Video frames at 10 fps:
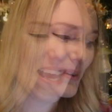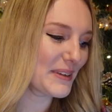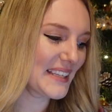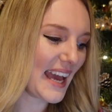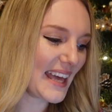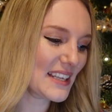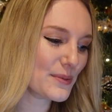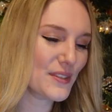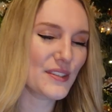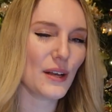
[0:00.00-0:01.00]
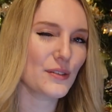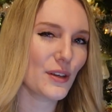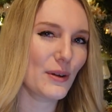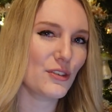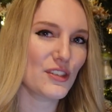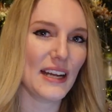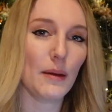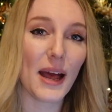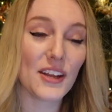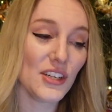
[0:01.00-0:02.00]
But yeah, this one sounds so interesting.
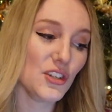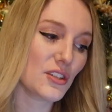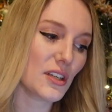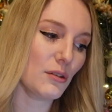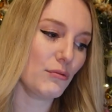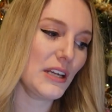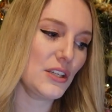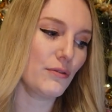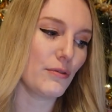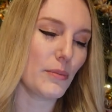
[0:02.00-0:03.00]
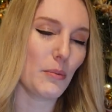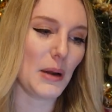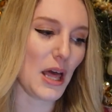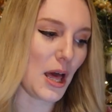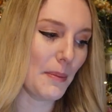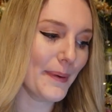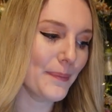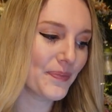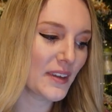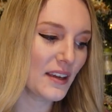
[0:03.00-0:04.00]
I'm actually just gonna read you from the blurb.
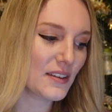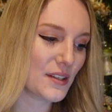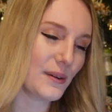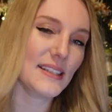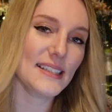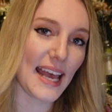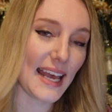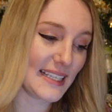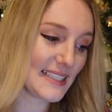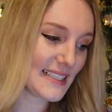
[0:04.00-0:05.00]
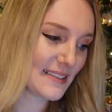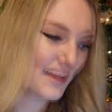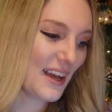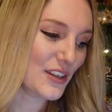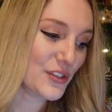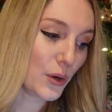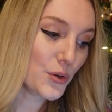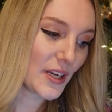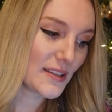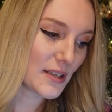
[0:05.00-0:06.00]
So it says, a
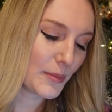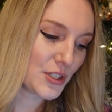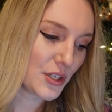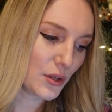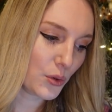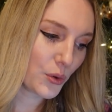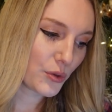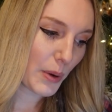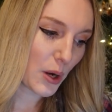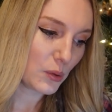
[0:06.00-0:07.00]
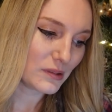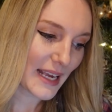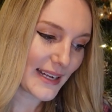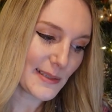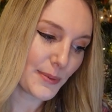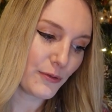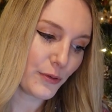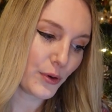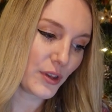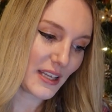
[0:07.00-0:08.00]
soldier is summoned to the North Pole days
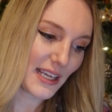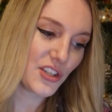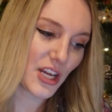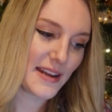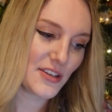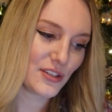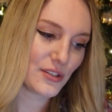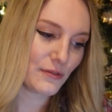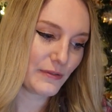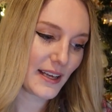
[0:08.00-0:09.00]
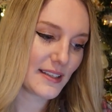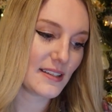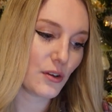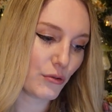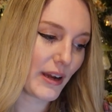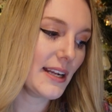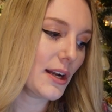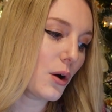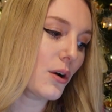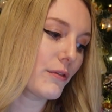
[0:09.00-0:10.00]
before the year changes to fix the great
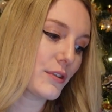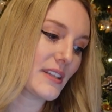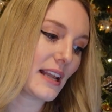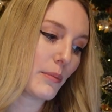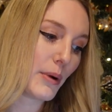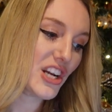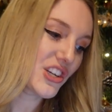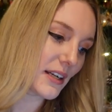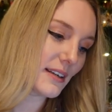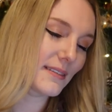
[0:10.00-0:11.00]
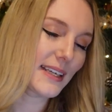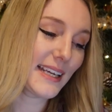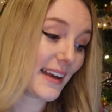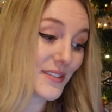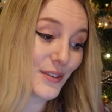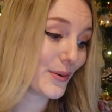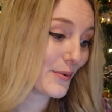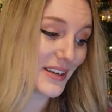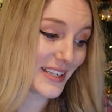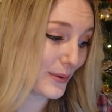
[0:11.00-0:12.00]
clock for a celebration. He has no
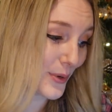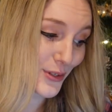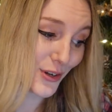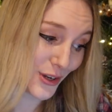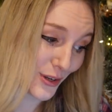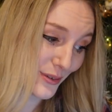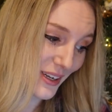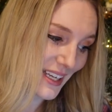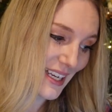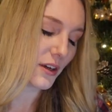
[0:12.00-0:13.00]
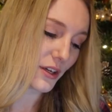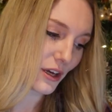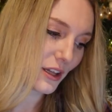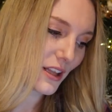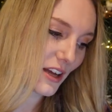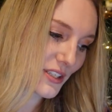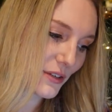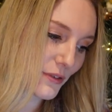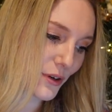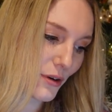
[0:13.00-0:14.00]
idea what to do. A girl
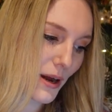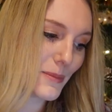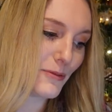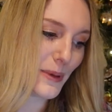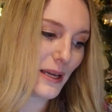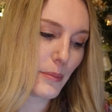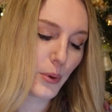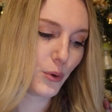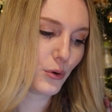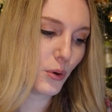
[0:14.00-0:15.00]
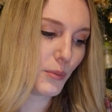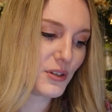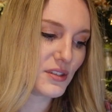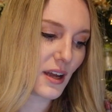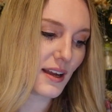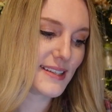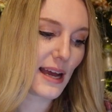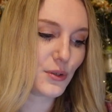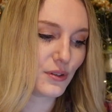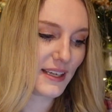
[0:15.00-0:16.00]
hunted for the crime of being born almost dies
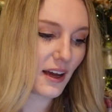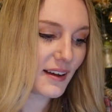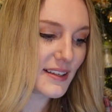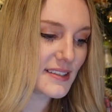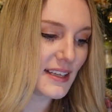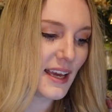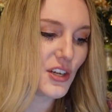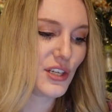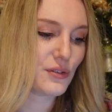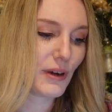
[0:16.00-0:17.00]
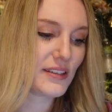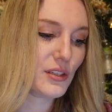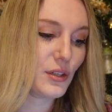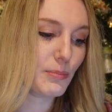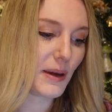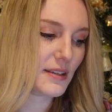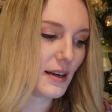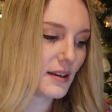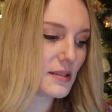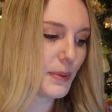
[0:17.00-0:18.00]
out on the ice. She is rescued by the
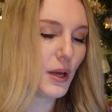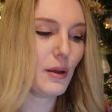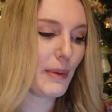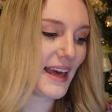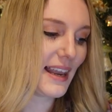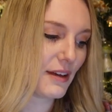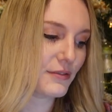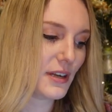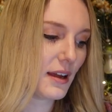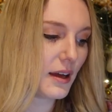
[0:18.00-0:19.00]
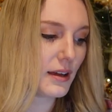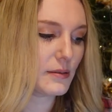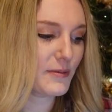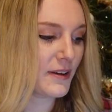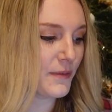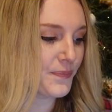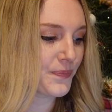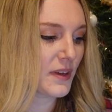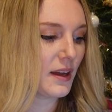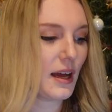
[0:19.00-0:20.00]
last polar bear left alive.
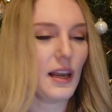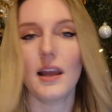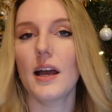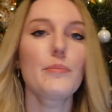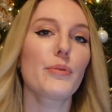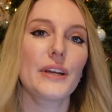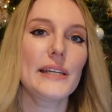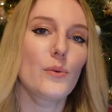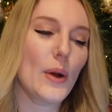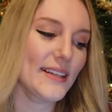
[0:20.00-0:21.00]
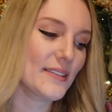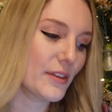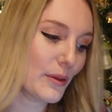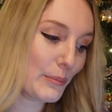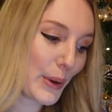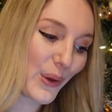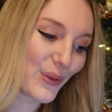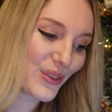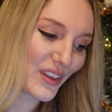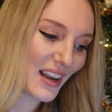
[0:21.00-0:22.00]
A library waits for them
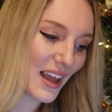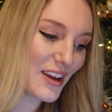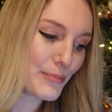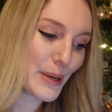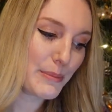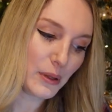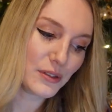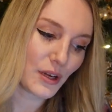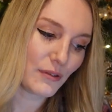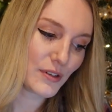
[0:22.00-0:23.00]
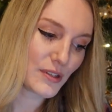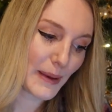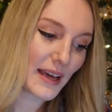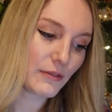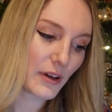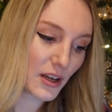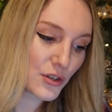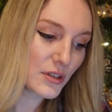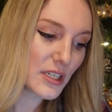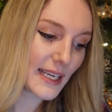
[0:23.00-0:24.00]
both, a library built over a span of
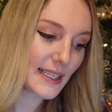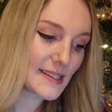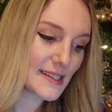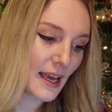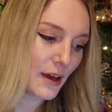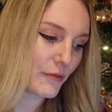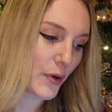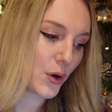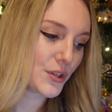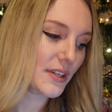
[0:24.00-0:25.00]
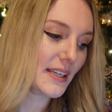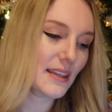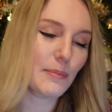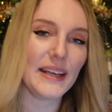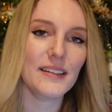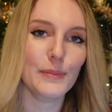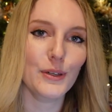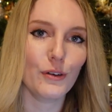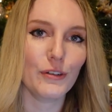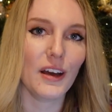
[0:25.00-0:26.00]
100 years, forgotten in the
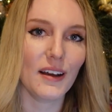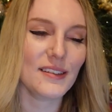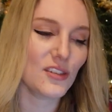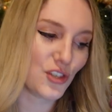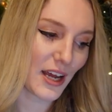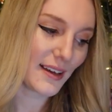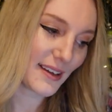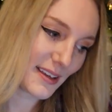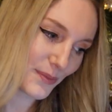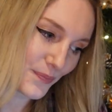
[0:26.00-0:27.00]
basement of an ice shack.